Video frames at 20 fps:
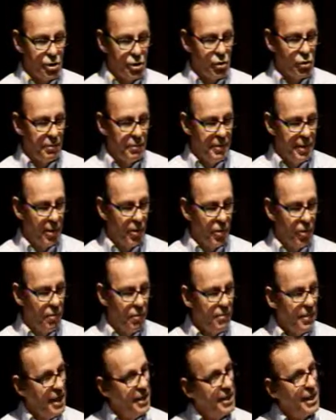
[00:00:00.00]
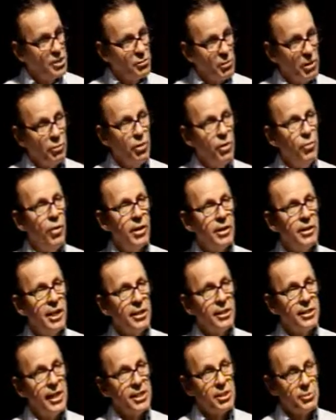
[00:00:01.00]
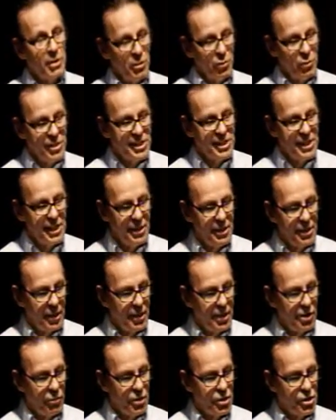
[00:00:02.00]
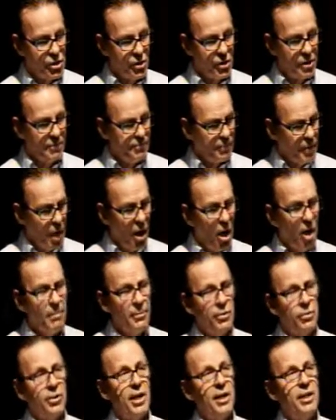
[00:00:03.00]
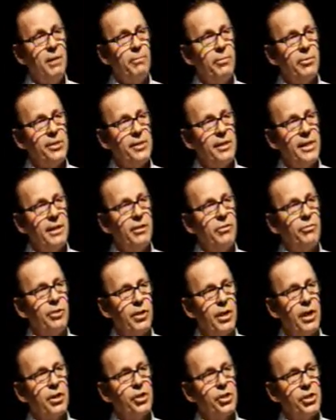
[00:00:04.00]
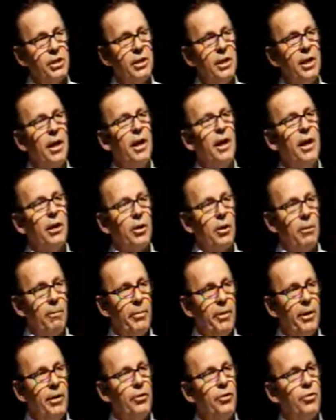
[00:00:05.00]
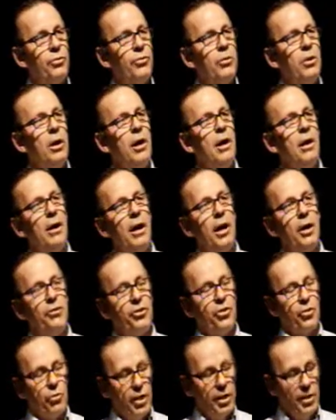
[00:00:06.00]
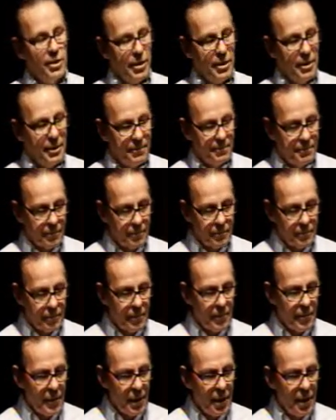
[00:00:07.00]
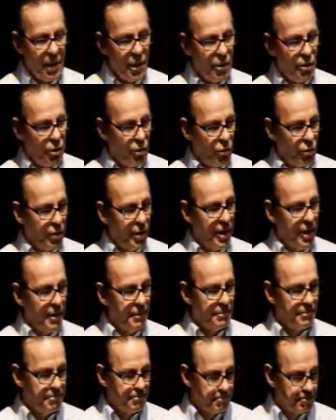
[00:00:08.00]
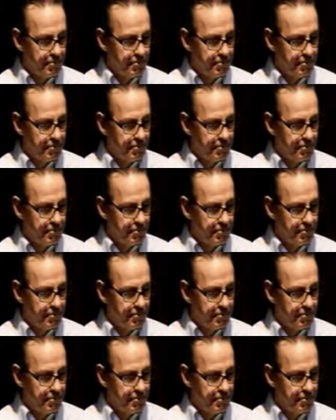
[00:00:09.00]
should be low. And that's what we want, that's what we see in the literature, up to 90% reduction compared to untreated urea.